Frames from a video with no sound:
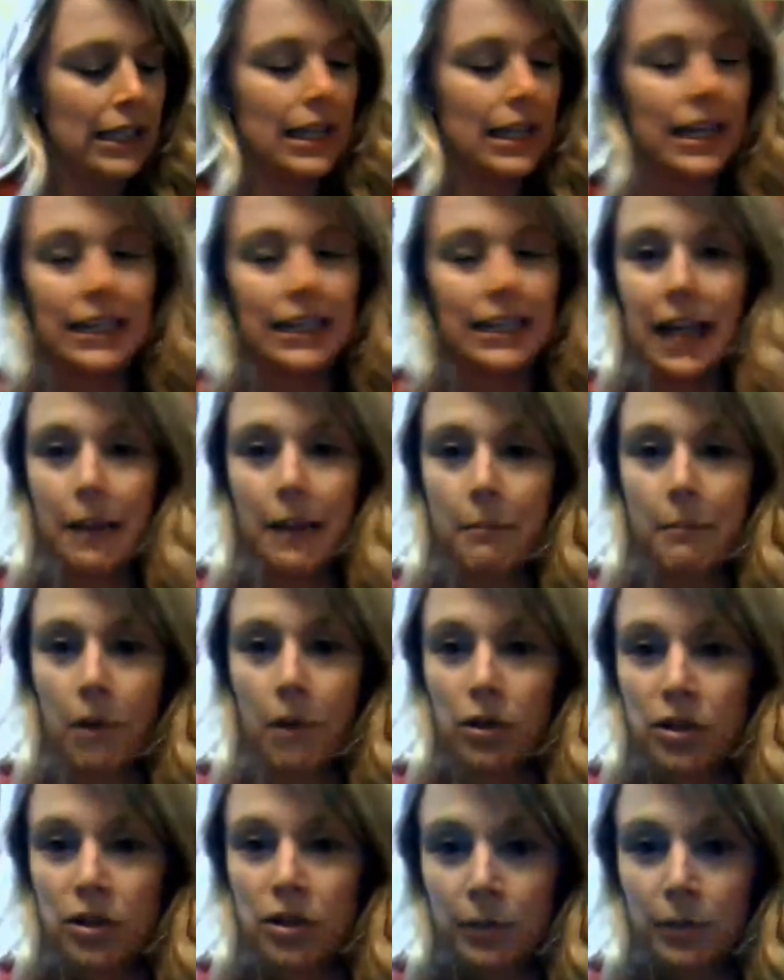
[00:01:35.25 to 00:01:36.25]
It's got
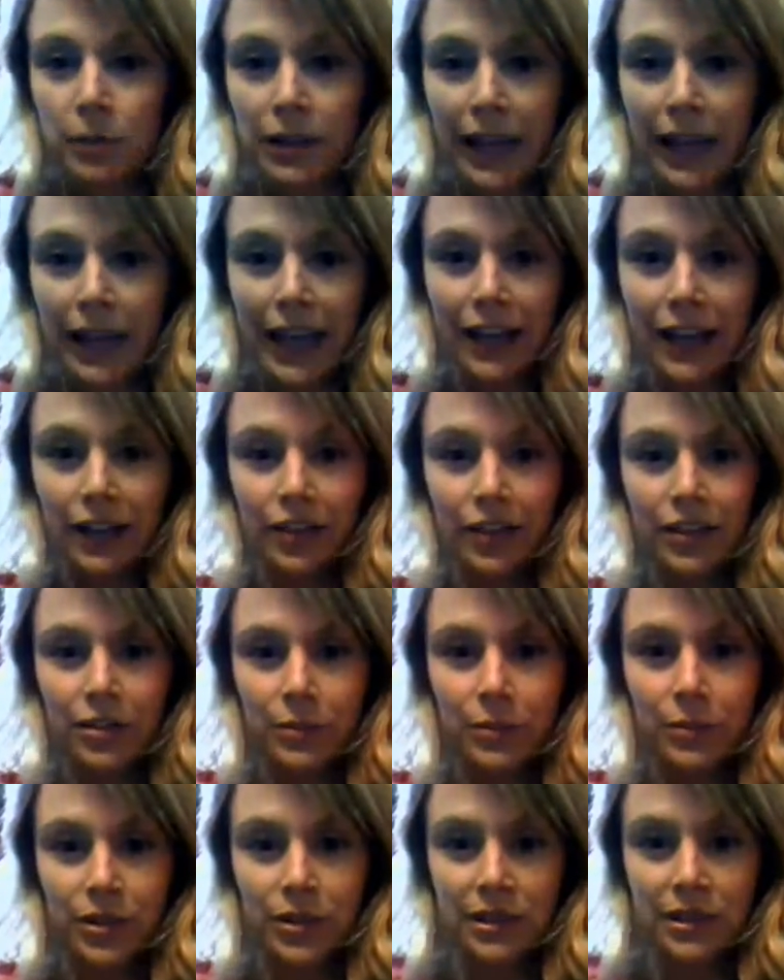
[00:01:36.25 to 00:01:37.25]
multiple
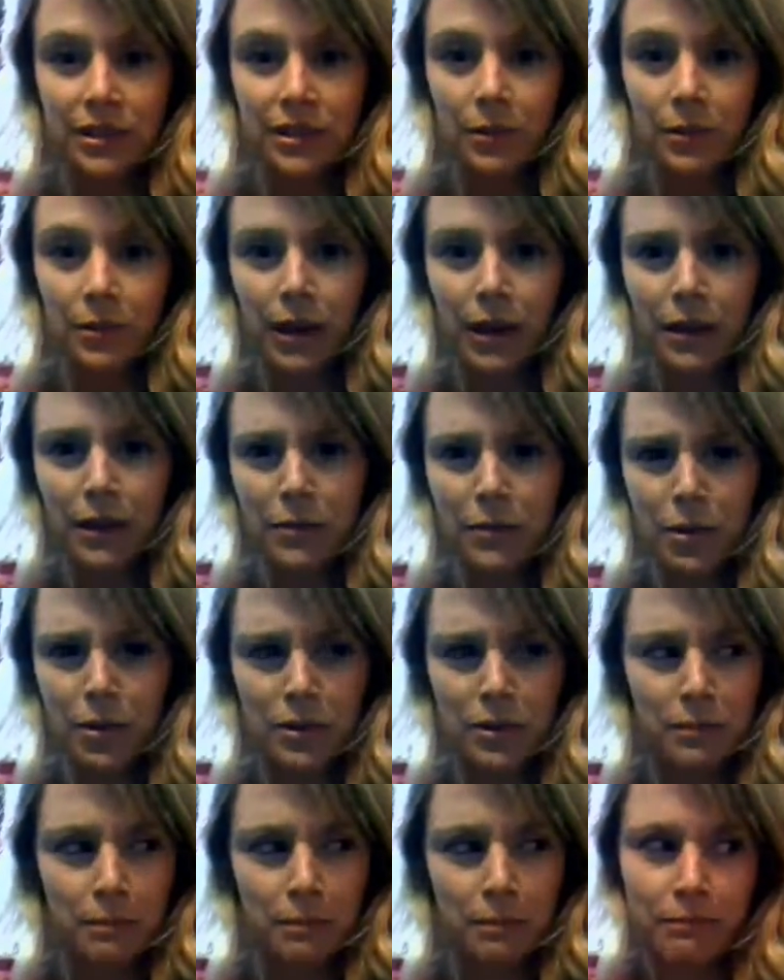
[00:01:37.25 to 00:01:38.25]
layers, which is one of the
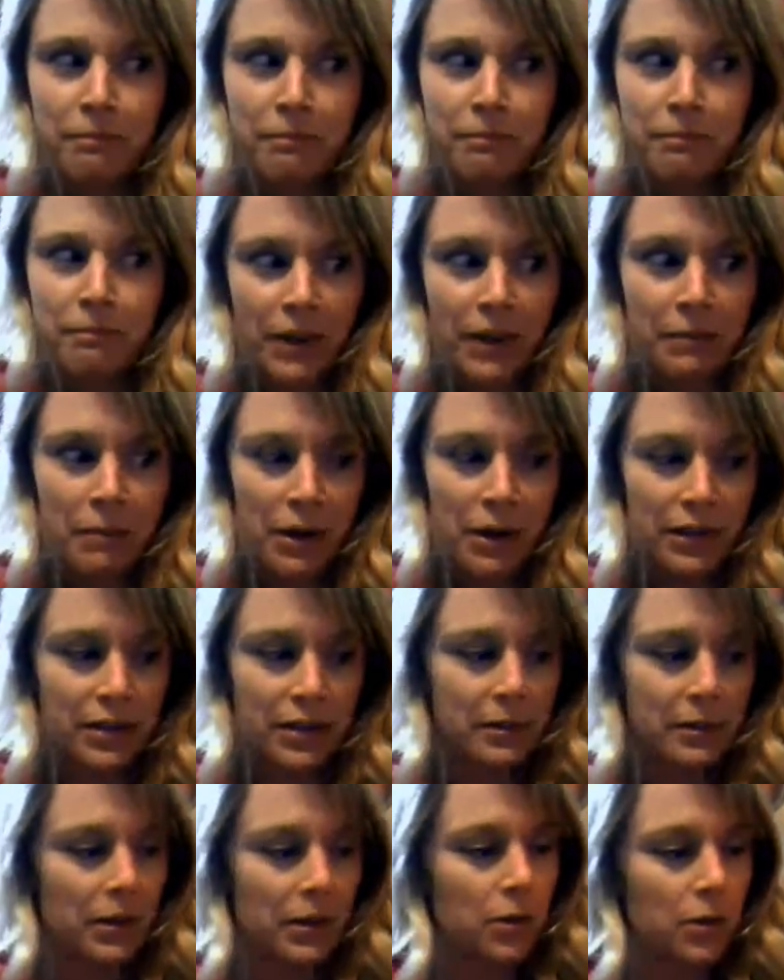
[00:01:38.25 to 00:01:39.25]
most fun parts
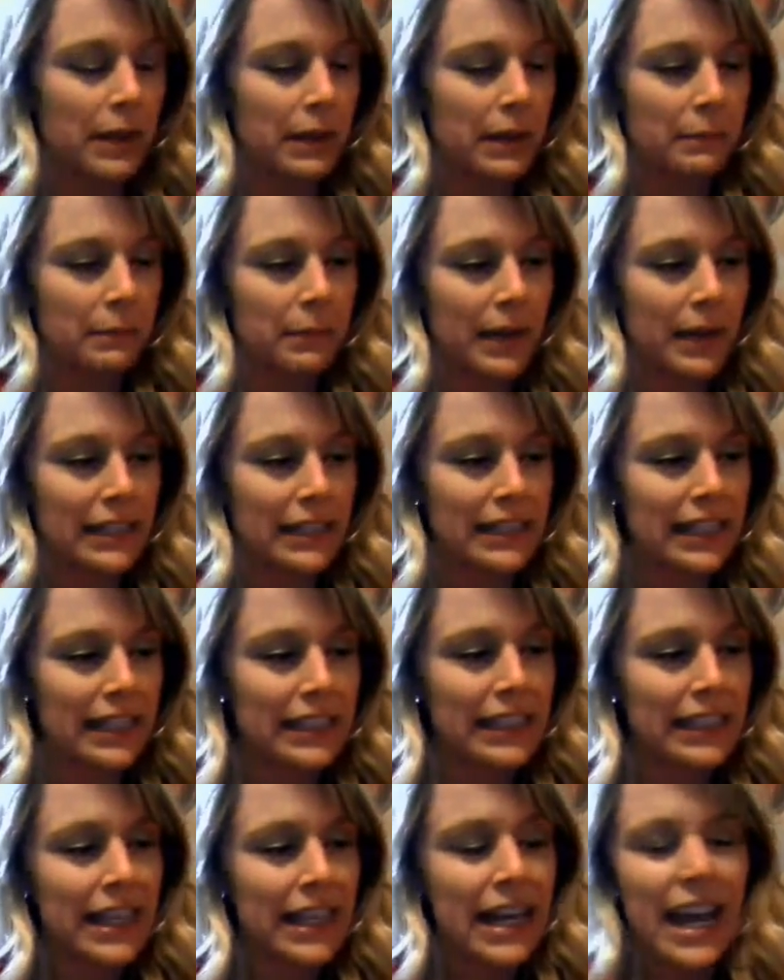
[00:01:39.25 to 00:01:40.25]
about opening a
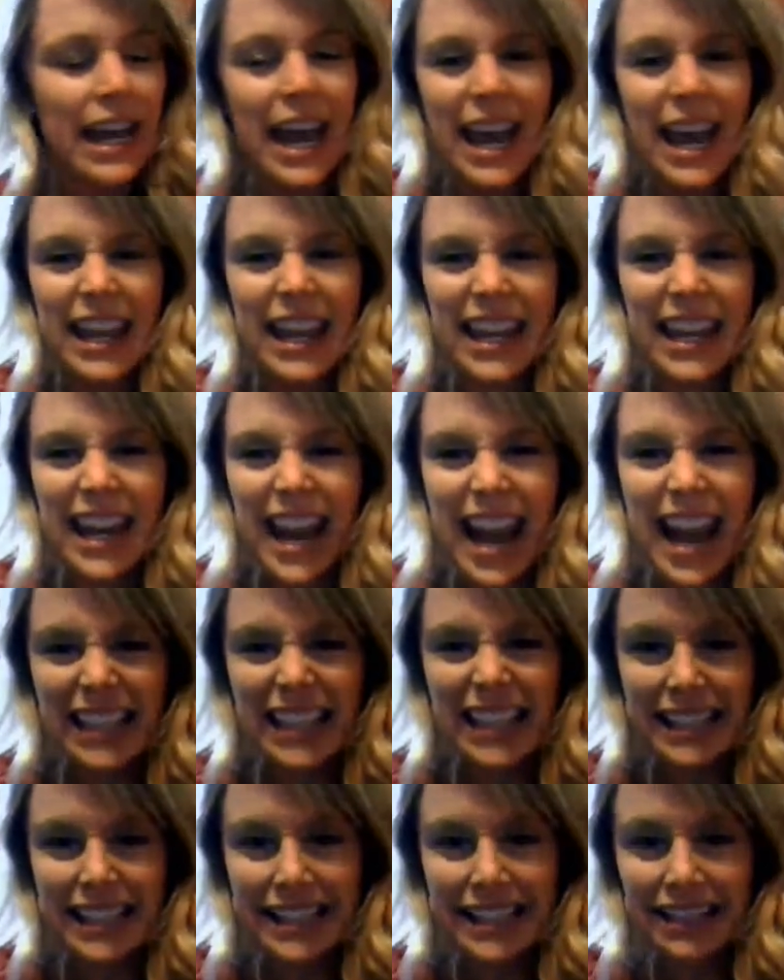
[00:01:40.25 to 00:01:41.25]
present. And then it
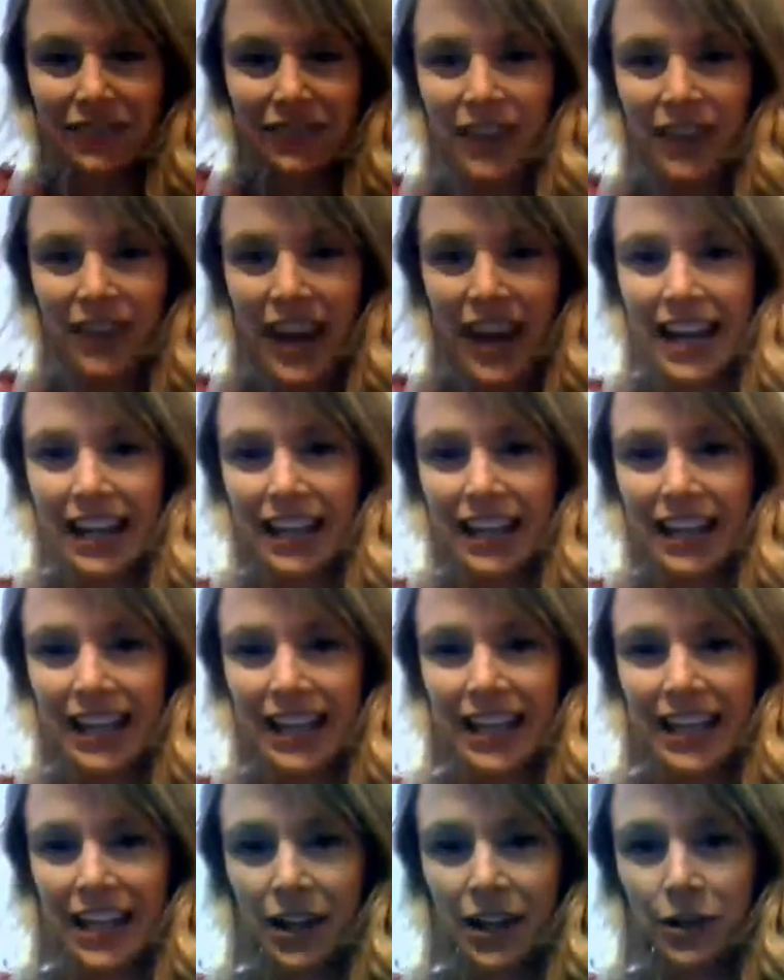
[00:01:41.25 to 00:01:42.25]
has this fake
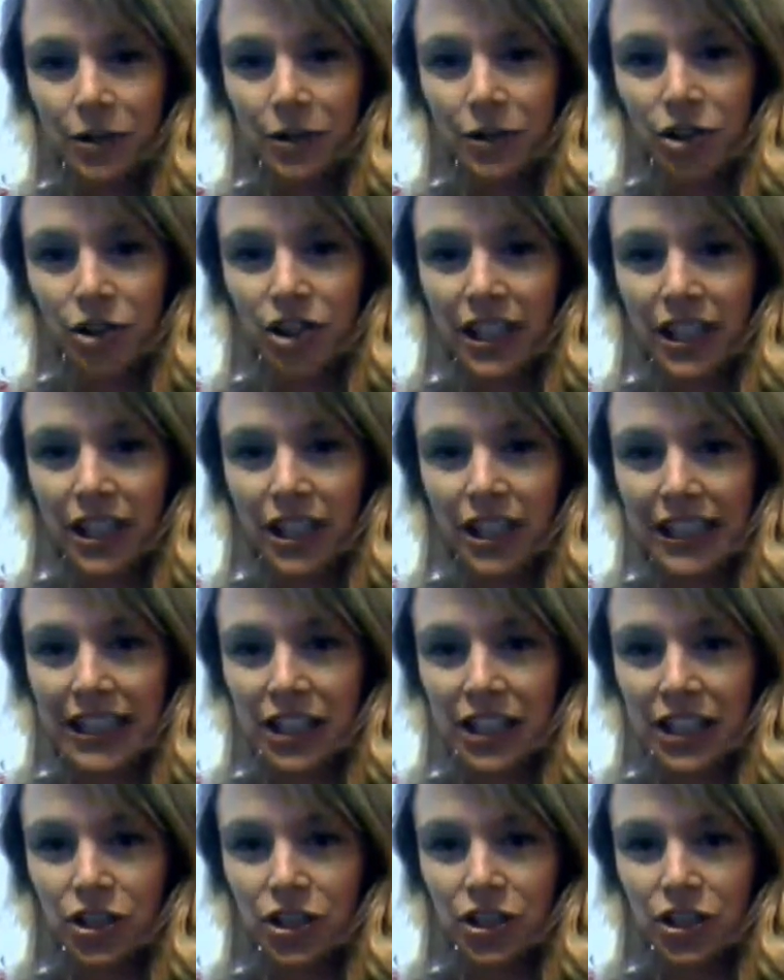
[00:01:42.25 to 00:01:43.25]
eco-chic
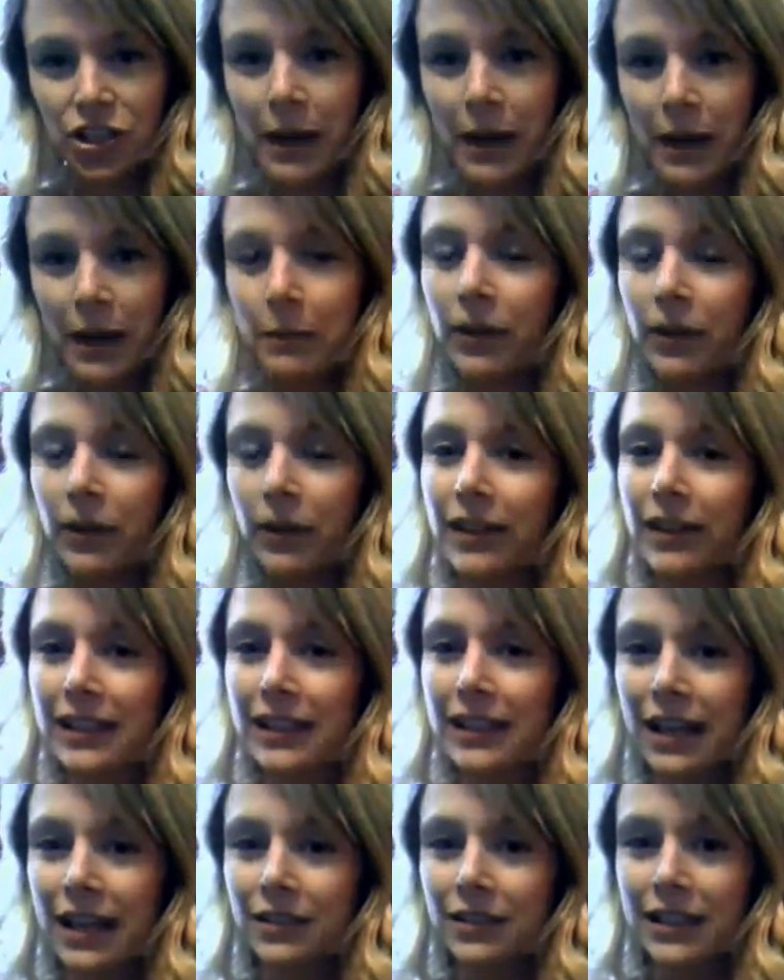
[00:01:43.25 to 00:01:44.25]
tissue paper
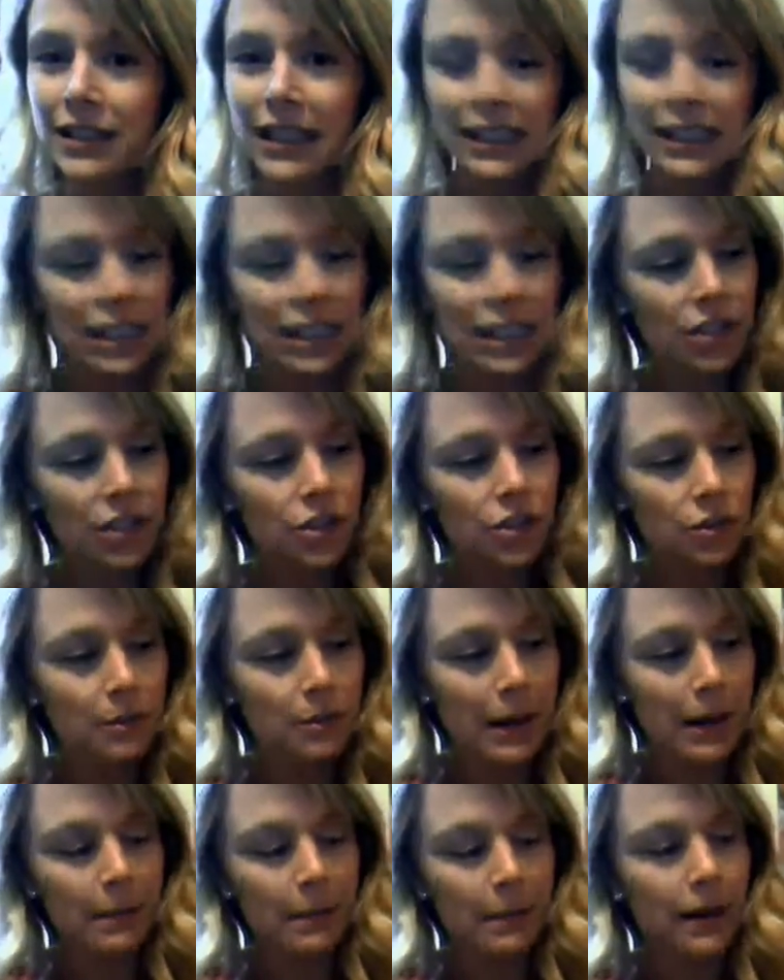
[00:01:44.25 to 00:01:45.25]
that sounds like tissue
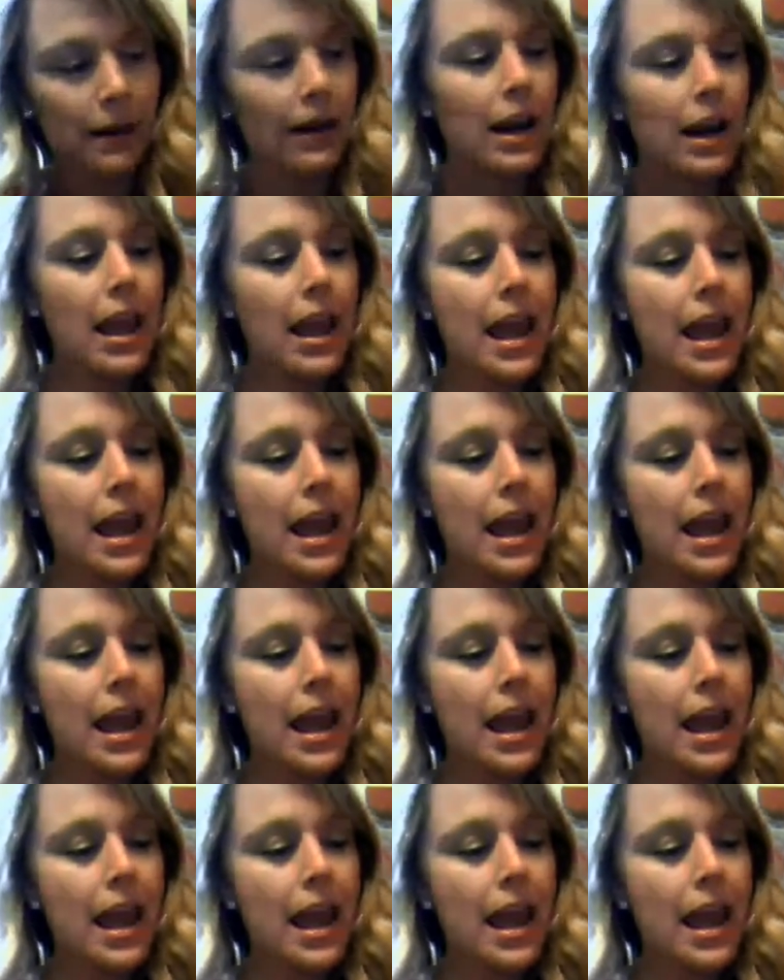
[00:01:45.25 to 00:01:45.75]
paper.